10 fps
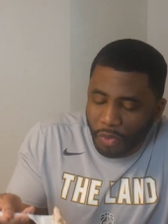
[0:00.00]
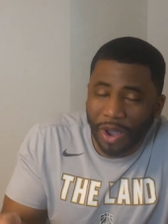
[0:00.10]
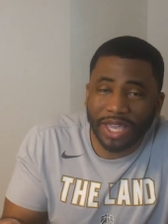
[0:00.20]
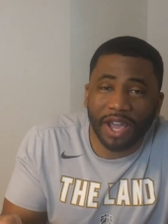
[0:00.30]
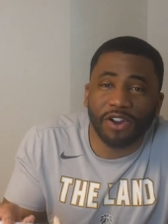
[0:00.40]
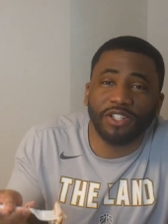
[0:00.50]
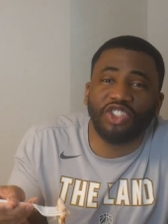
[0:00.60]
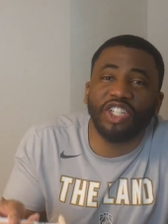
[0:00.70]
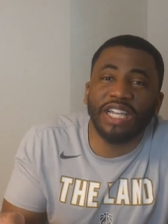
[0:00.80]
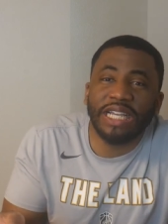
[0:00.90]
While y'all are
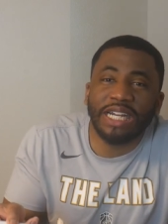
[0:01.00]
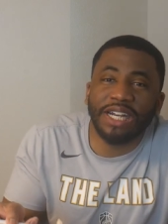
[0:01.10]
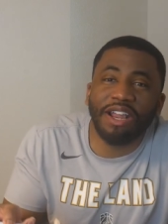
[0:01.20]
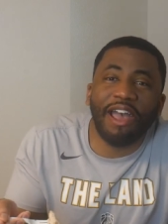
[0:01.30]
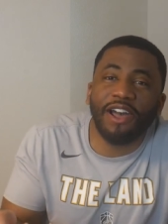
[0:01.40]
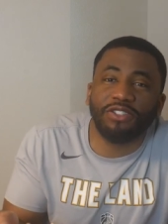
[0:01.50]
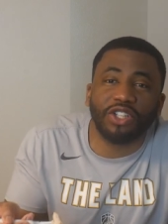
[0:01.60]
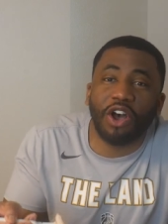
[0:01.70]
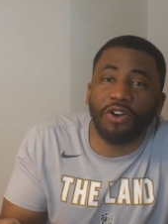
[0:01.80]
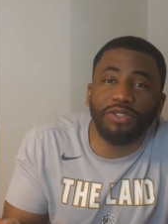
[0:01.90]
sitting in the
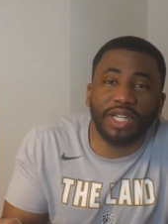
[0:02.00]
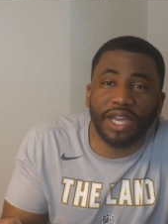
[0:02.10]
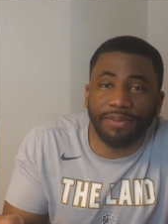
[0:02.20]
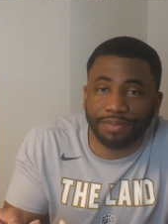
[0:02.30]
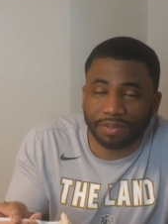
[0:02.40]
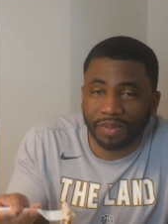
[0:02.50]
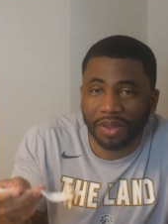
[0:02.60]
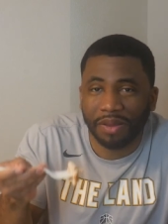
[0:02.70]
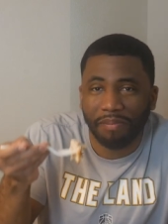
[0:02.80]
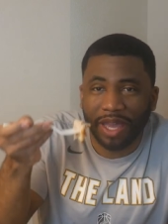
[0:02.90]
house all day,
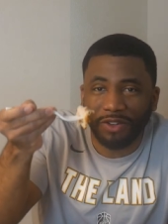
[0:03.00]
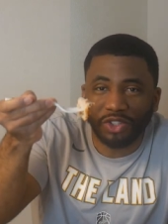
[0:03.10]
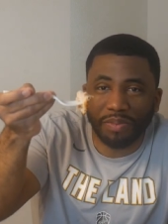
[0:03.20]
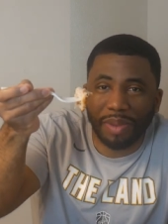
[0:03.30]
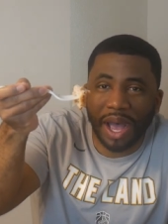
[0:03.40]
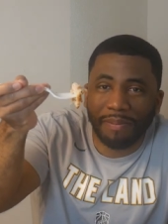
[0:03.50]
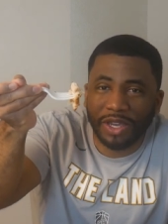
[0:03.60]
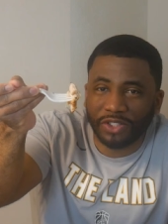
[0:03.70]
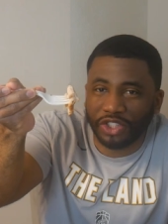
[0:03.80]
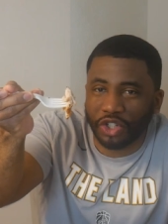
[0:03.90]
make you some bomb
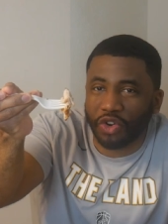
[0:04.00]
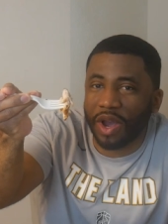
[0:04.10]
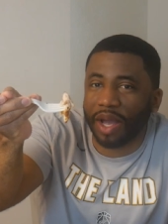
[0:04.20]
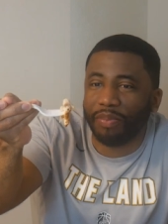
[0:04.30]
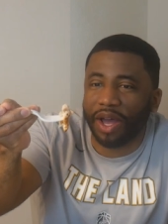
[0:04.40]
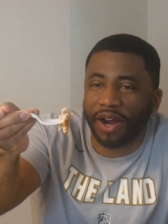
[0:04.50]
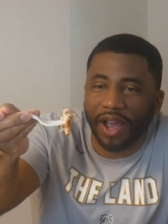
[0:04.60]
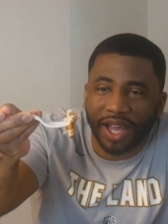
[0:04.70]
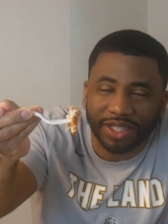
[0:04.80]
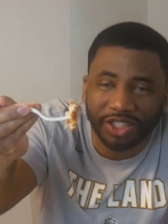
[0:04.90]
meals in your crock pot, all
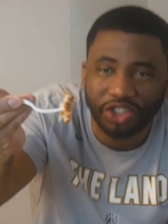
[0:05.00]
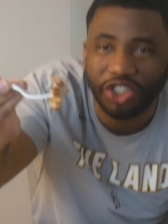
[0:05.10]
right? This